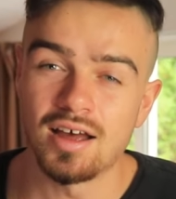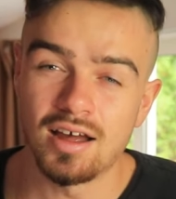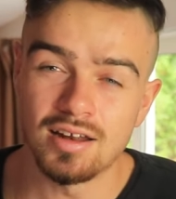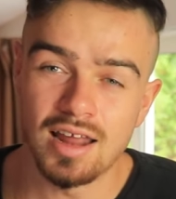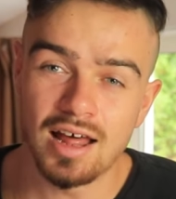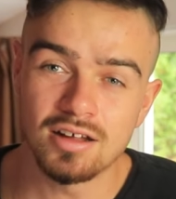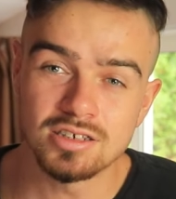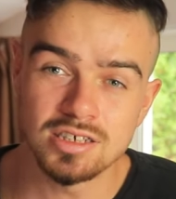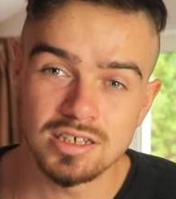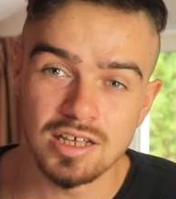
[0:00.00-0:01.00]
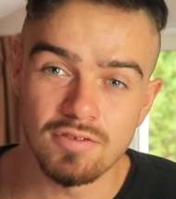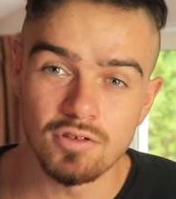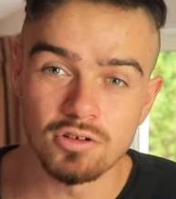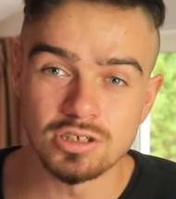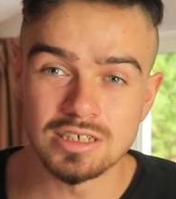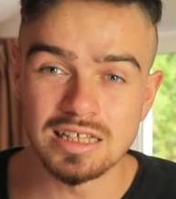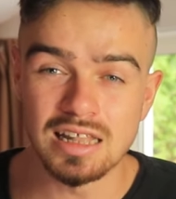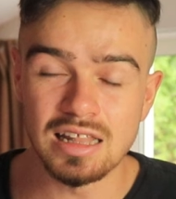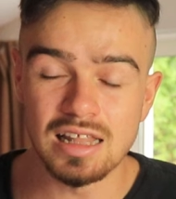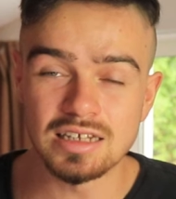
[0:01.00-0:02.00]
analogy if you're just
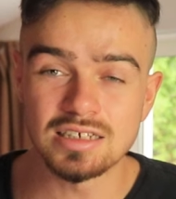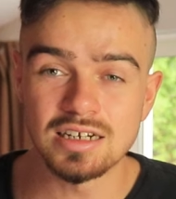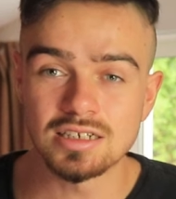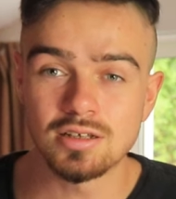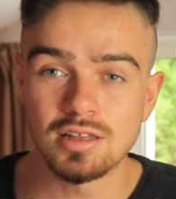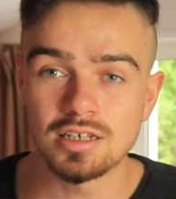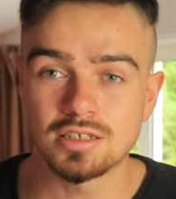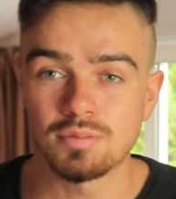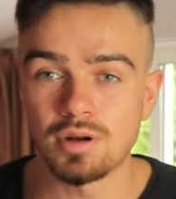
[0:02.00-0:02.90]
listening to this,